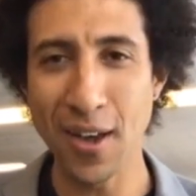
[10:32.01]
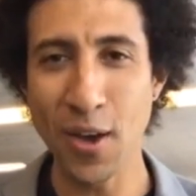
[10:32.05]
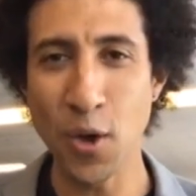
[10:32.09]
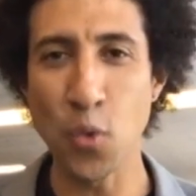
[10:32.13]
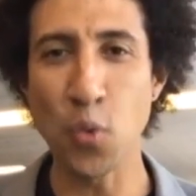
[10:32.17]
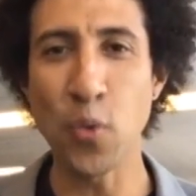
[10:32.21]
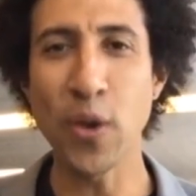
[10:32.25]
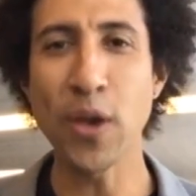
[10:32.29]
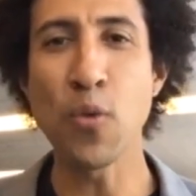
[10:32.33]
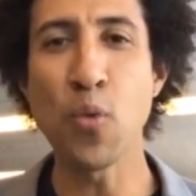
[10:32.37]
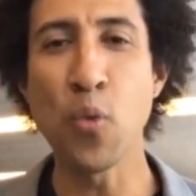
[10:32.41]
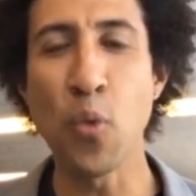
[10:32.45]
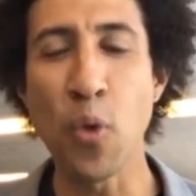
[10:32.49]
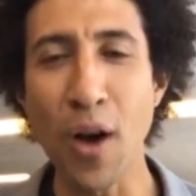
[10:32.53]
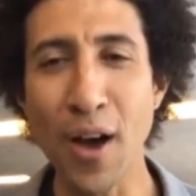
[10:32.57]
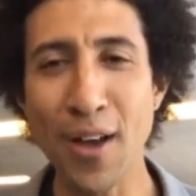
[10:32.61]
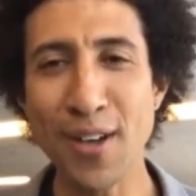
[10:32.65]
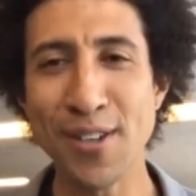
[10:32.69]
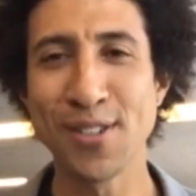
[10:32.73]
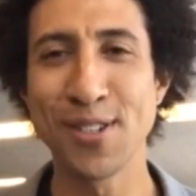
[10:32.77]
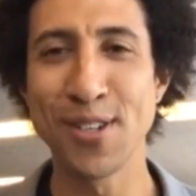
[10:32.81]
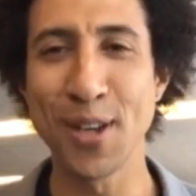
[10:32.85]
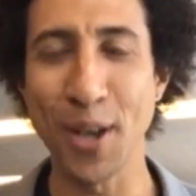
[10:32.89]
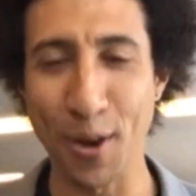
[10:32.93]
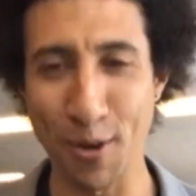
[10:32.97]
We
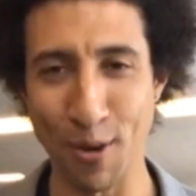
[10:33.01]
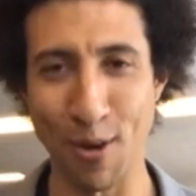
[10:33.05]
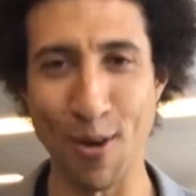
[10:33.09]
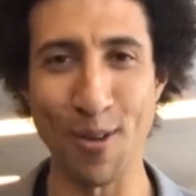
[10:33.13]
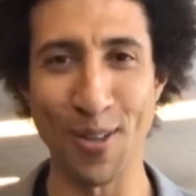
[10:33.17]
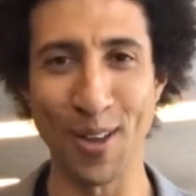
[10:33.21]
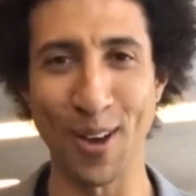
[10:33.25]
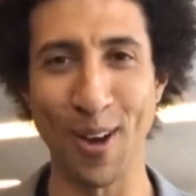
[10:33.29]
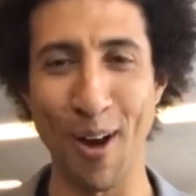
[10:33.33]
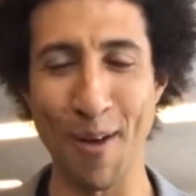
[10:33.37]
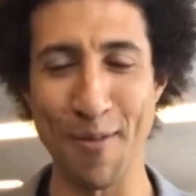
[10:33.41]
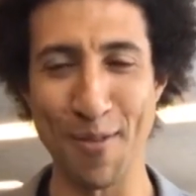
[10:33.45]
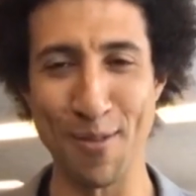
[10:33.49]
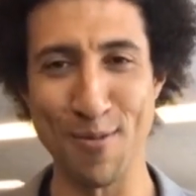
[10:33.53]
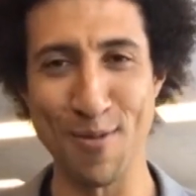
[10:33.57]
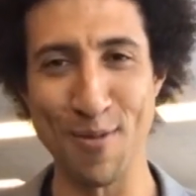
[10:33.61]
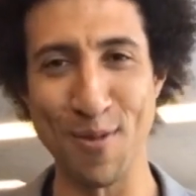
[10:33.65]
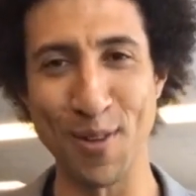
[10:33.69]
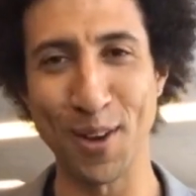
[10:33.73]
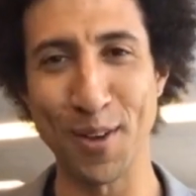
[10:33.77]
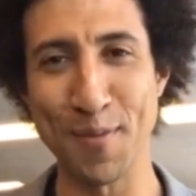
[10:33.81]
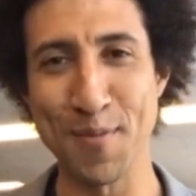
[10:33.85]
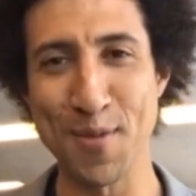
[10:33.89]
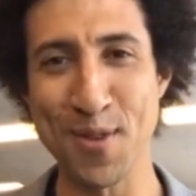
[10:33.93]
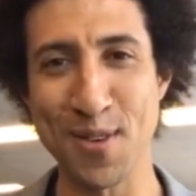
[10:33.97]
want to grow the carbon
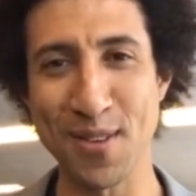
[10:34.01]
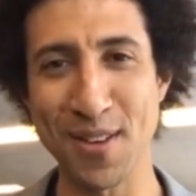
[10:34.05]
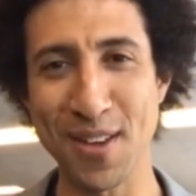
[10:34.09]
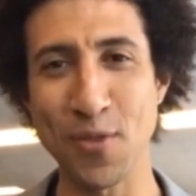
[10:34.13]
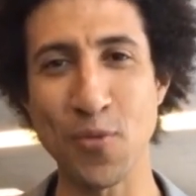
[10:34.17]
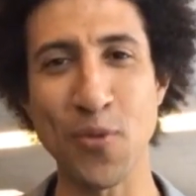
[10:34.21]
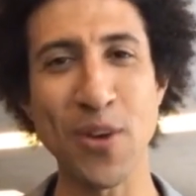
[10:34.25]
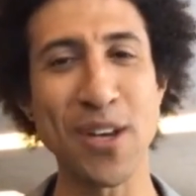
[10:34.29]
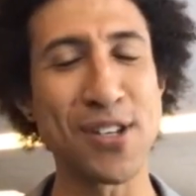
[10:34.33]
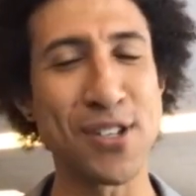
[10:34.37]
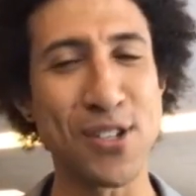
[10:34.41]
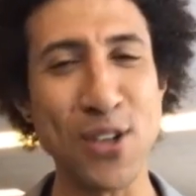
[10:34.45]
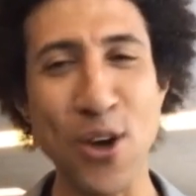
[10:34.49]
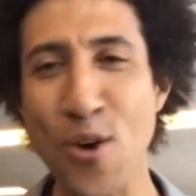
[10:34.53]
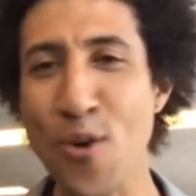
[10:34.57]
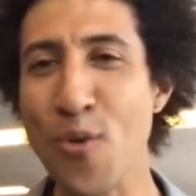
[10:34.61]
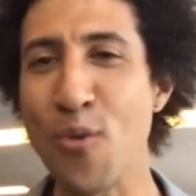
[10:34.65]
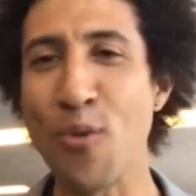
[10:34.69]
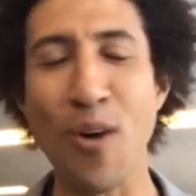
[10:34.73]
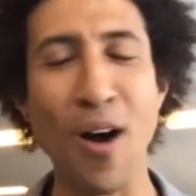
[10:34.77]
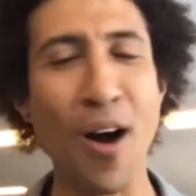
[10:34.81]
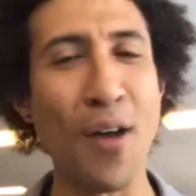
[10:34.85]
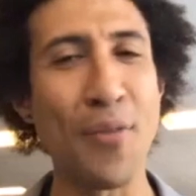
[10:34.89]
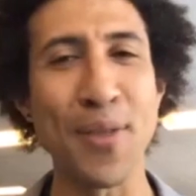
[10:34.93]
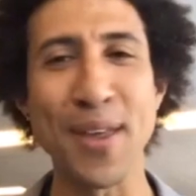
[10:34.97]
removal community. We don't
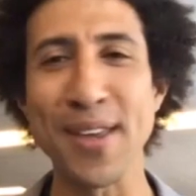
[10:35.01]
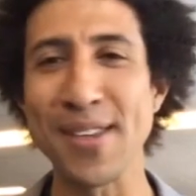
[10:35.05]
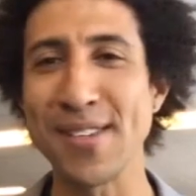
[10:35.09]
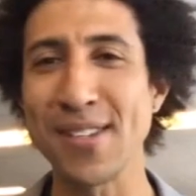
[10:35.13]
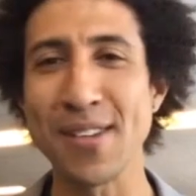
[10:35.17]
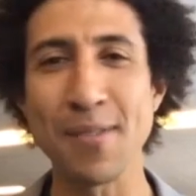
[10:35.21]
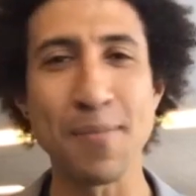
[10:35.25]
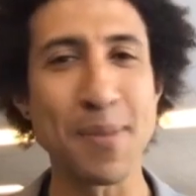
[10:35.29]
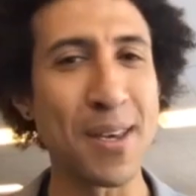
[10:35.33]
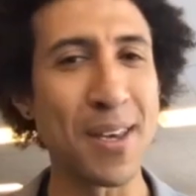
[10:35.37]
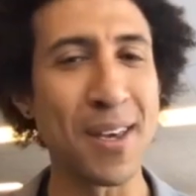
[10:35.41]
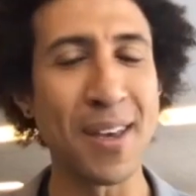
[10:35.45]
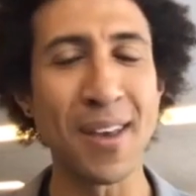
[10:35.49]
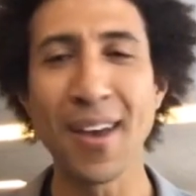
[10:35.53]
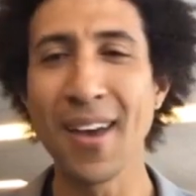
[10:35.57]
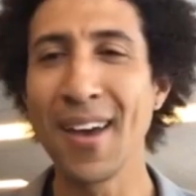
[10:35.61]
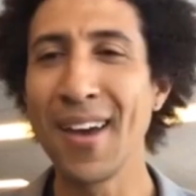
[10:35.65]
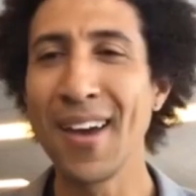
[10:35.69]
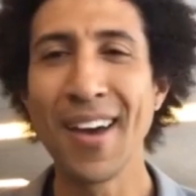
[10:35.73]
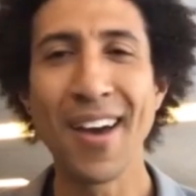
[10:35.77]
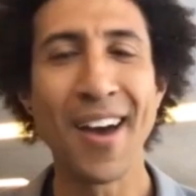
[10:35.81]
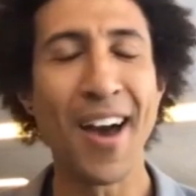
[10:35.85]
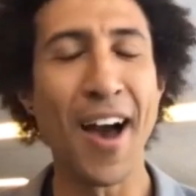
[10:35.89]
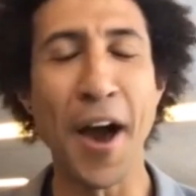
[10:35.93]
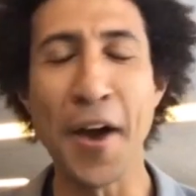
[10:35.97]
want this to be
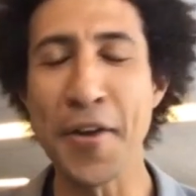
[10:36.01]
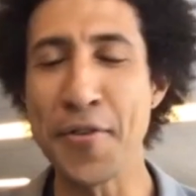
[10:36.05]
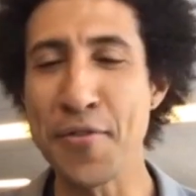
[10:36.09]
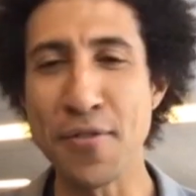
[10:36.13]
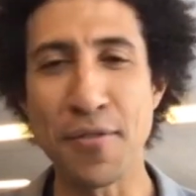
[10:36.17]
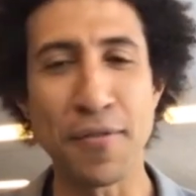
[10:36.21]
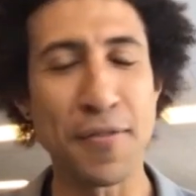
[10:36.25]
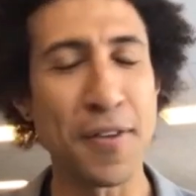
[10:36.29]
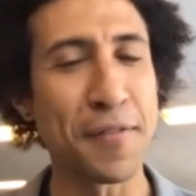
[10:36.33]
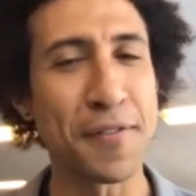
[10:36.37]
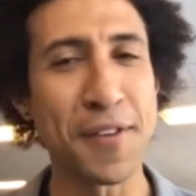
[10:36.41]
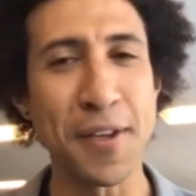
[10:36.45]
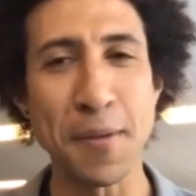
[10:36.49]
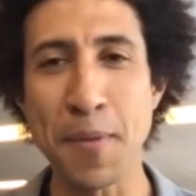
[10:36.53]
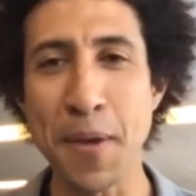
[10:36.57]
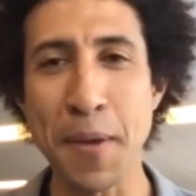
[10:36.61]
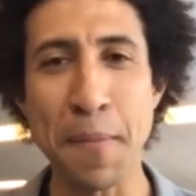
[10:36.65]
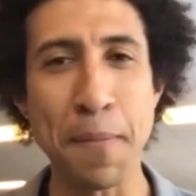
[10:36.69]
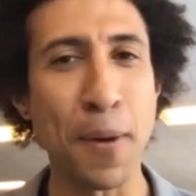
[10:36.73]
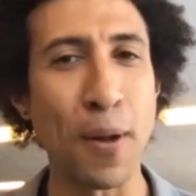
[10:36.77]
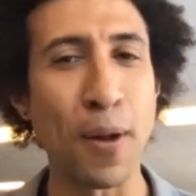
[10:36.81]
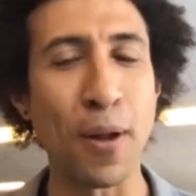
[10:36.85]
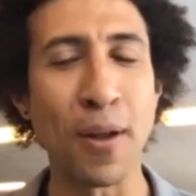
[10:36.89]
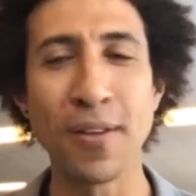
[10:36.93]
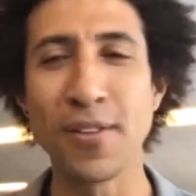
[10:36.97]
150
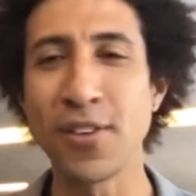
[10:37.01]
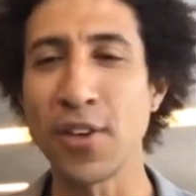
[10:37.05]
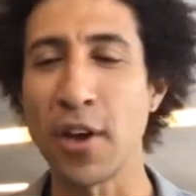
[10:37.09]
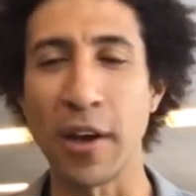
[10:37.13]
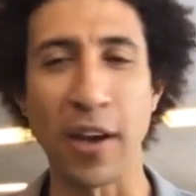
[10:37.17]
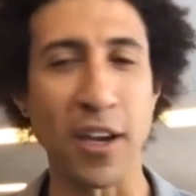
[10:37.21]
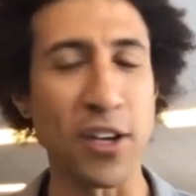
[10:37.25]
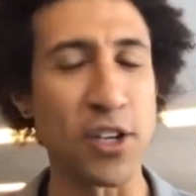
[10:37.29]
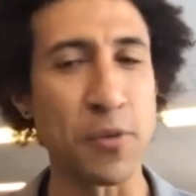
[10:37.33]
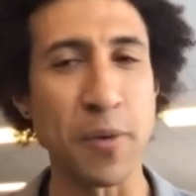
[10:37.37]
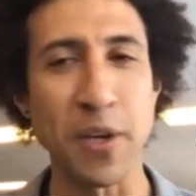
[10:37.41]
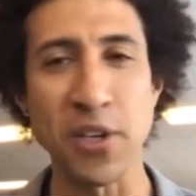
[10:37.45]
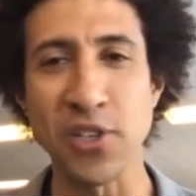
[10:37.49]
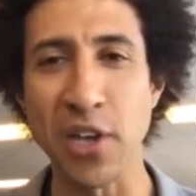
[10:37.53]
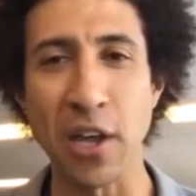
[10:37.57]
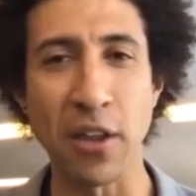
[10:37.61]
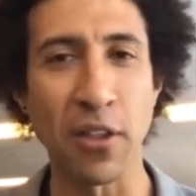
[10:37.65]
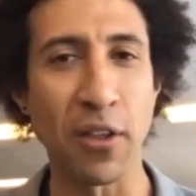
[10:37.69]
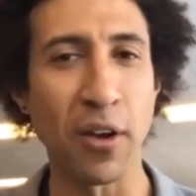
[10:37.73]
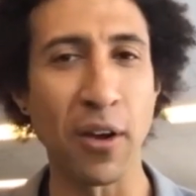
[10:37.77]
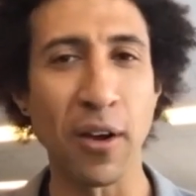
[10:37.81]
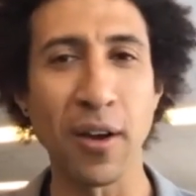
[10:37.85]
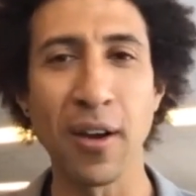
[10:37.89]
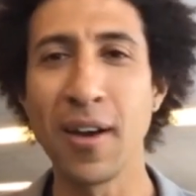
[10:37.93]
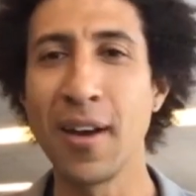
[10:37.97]
people talking to each
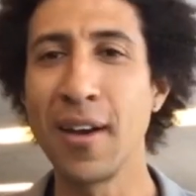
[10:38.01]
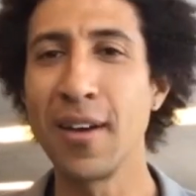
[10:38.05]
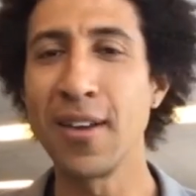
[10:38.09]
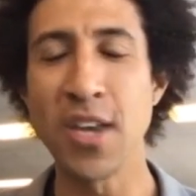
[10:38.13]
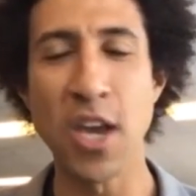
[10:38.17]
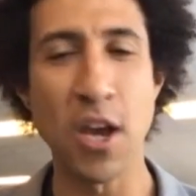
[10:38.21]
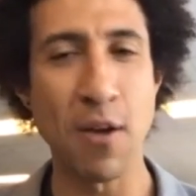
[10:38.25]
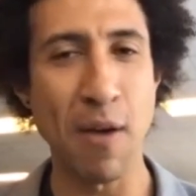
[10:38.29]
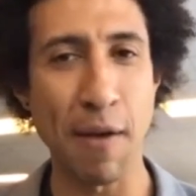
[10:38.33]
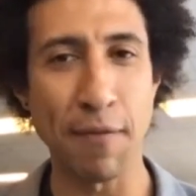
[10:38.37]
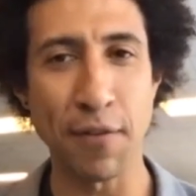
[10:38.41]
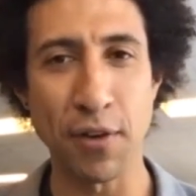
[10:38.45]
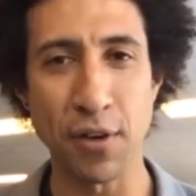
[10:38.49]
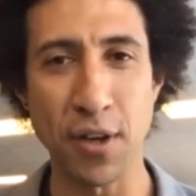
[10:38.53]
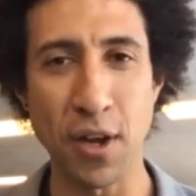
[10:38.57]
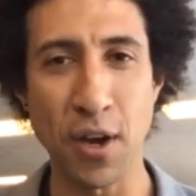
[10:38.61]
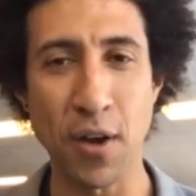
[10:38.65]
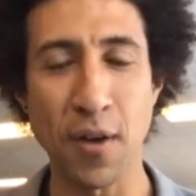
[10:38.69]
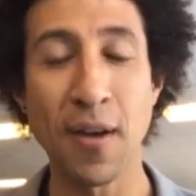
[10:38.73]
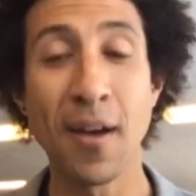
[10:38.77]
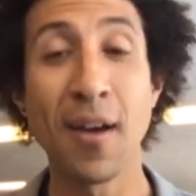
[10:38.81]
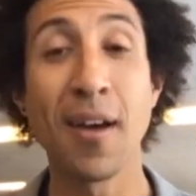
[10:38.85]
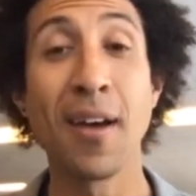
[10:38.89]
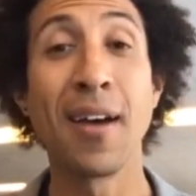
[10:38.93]
other year after year.